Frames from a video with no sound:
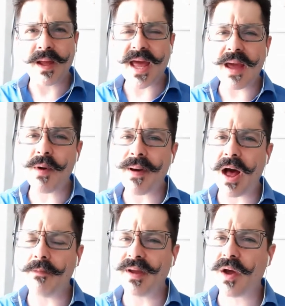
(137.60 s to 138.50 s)
came
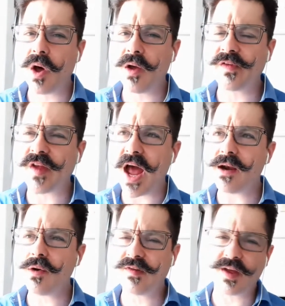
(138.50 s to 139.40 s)
about because I
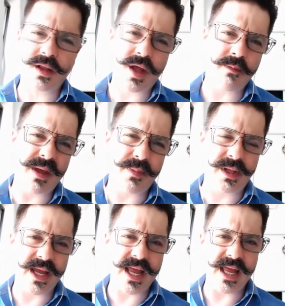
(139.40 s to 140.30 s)
noticed that a lot of
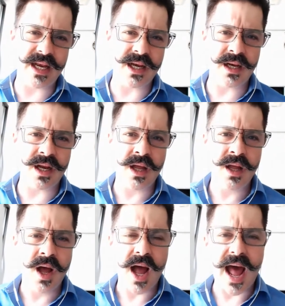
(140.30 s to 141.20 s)
people in
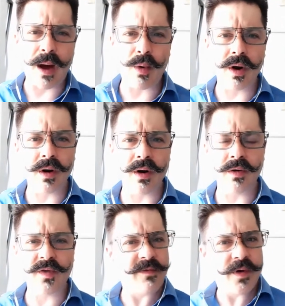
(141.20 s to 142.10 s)

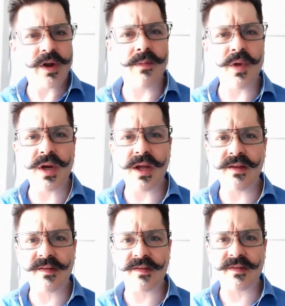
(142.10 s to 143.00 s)
our software
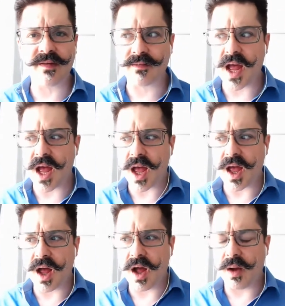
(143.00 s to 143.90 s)
communities,
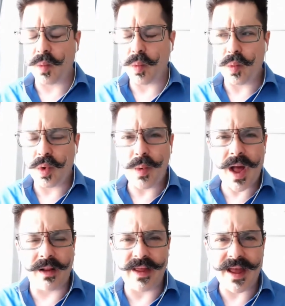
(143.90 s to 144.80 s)

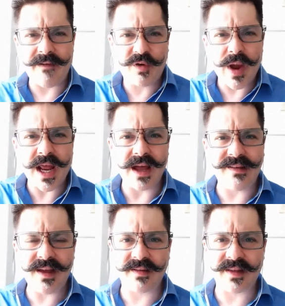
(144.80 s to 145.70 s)
well, they have great
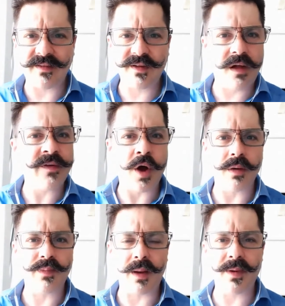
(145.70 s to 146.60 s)
ideas, they solve
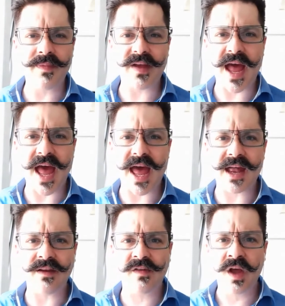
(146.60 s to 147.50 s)
hard problems,
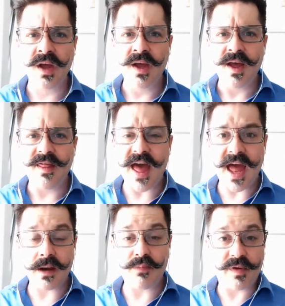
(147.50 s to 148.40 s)
and
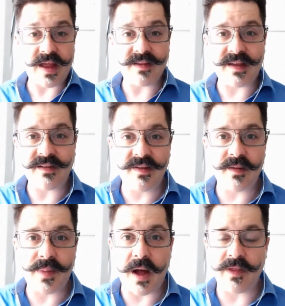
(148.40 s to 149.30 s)
then present
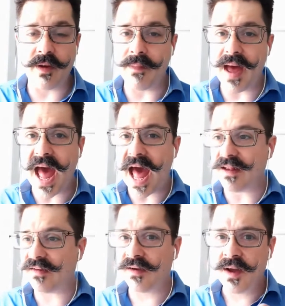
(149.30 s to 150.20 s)
sessions about them at